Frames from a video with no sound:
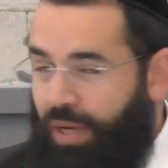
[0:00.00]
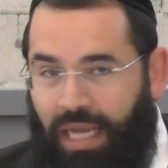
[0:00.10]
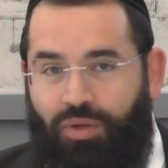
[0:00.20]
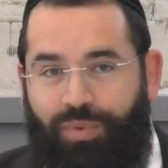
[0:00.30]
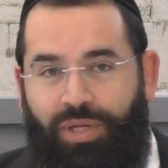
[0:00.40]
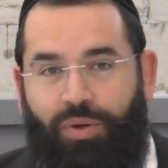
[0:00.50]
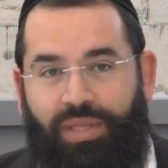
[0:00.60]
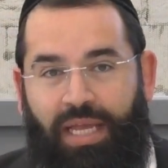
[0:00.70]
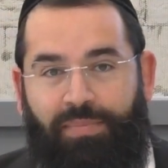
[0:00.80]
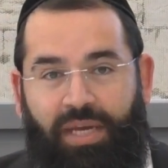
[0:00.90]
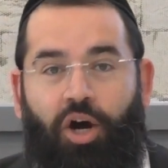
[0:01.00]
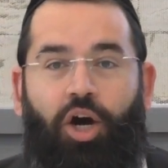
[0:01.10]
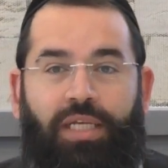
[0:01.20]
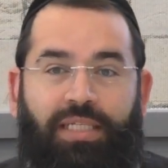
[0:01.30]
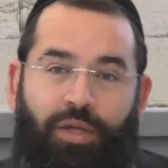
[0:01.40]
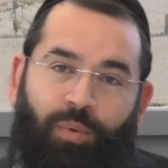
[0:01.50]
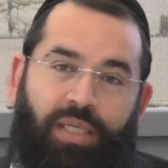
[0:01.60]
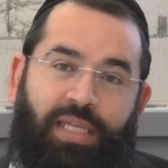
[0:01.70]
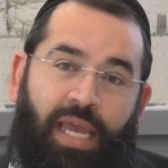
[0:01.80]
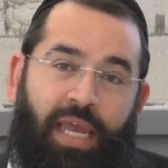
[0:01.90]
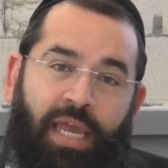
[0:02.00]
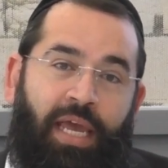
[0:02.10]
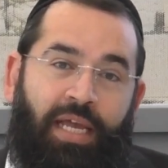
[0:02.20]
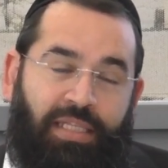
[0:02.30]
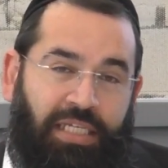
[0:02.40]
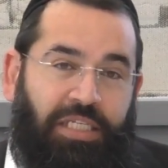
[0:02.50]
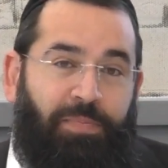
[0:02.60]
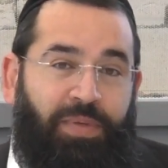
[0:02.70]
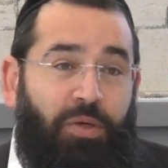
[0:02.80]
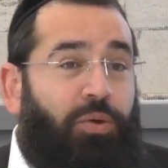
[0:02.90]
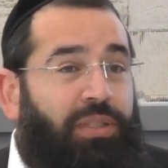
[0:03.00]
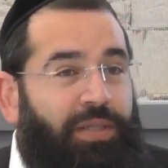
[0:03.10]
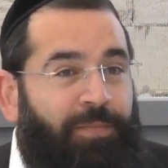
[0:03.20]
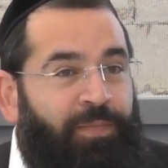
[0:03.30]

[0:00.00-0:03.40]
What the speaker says: How do we know that? Because there was a dispute,